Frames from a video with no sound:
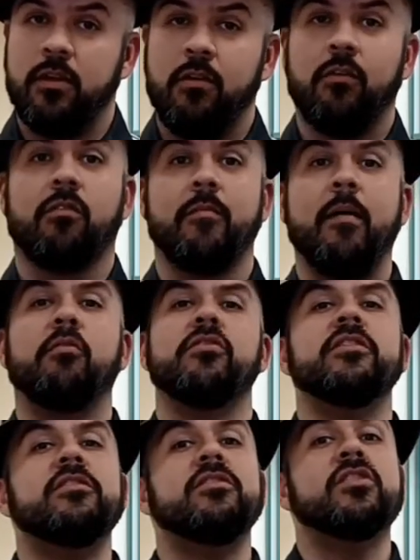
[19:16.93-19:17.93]
Remember, this
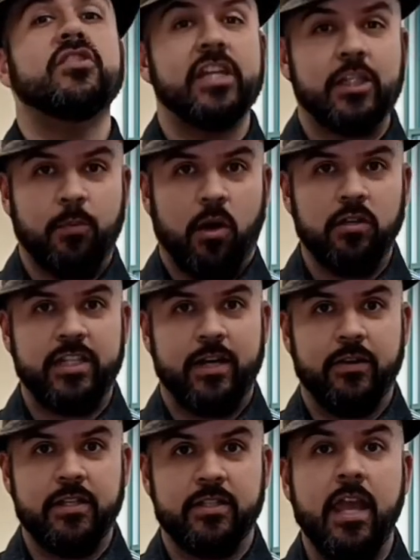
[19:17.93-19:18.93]
is a 6-part
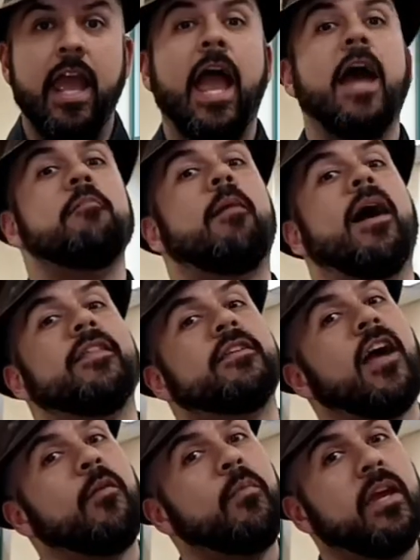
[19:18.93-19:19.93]
series, and by the
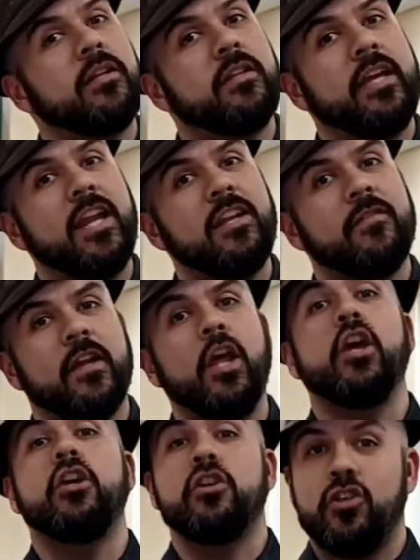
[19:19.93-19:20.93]
time we get to the end of it,
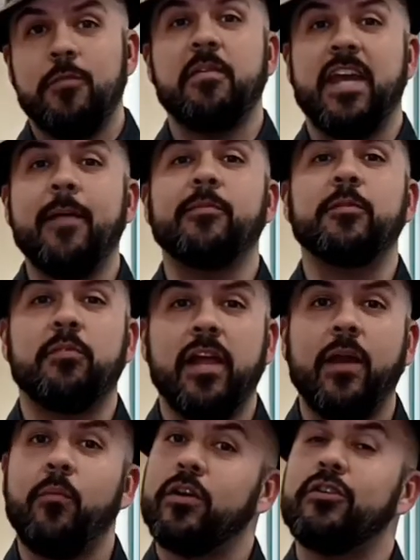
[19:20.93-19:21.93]
you should be able to play
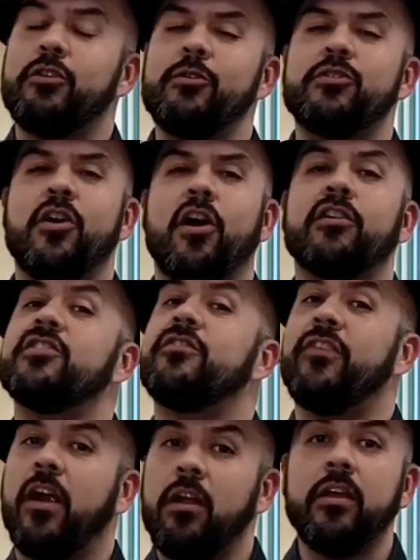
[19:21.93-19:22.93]
1 or 2 songs
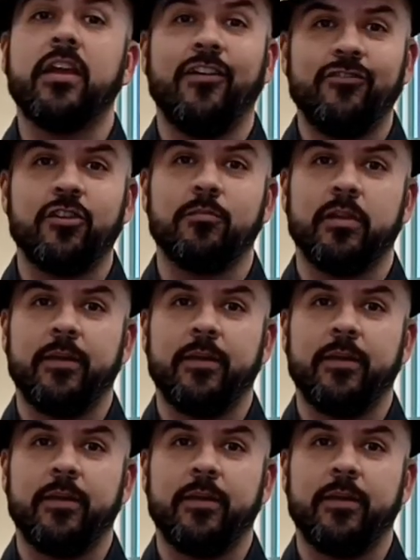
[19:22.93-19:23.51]
fairly comfortably.